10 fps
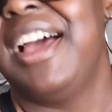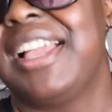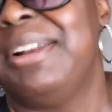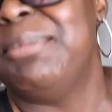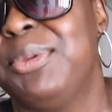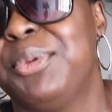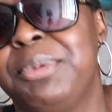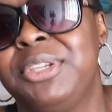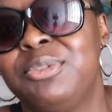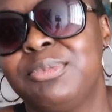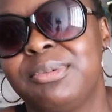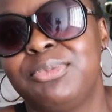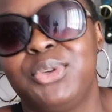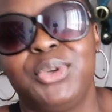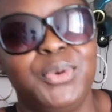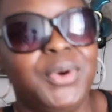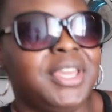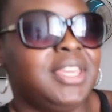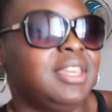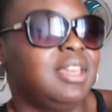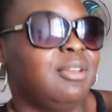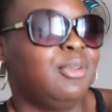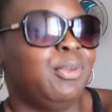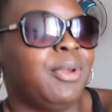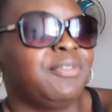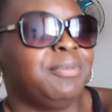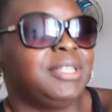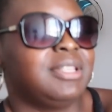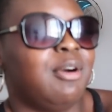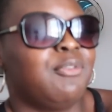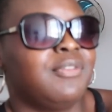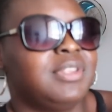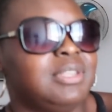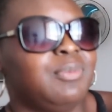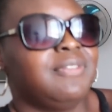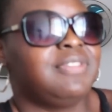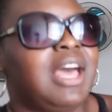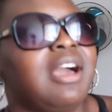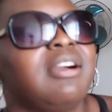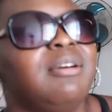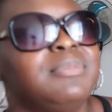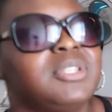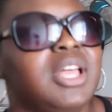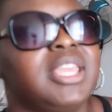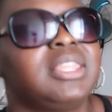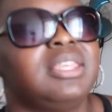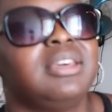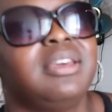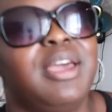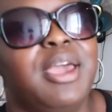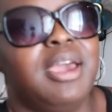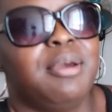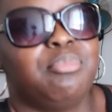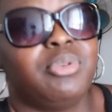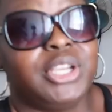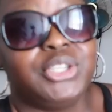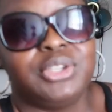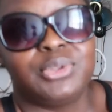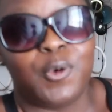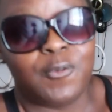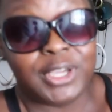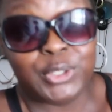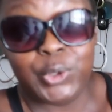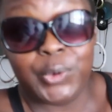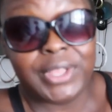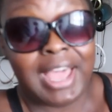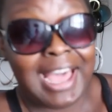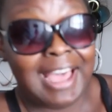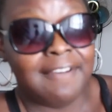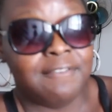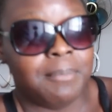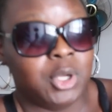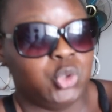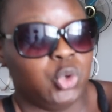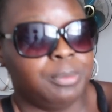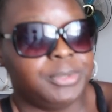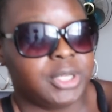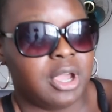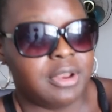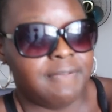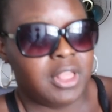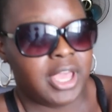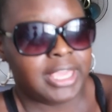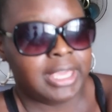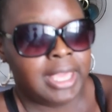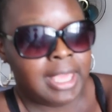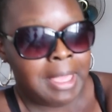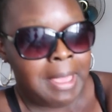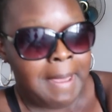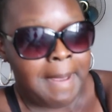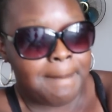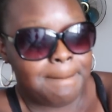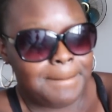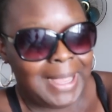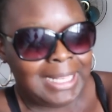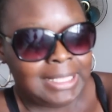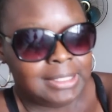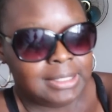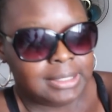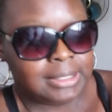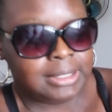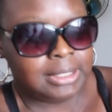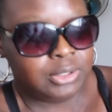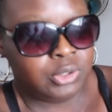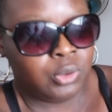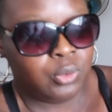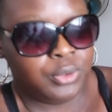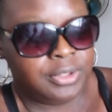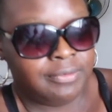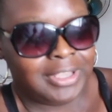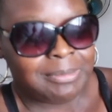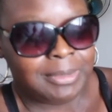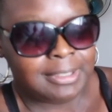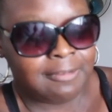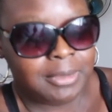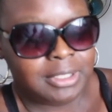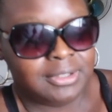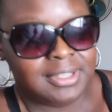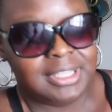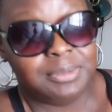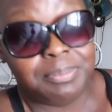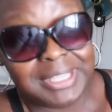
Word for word: I kind of made all my dreams come true I only work for myself obviously with that comes like the pressures of I don't have my job to kind of like balance you know all the investments i've made into this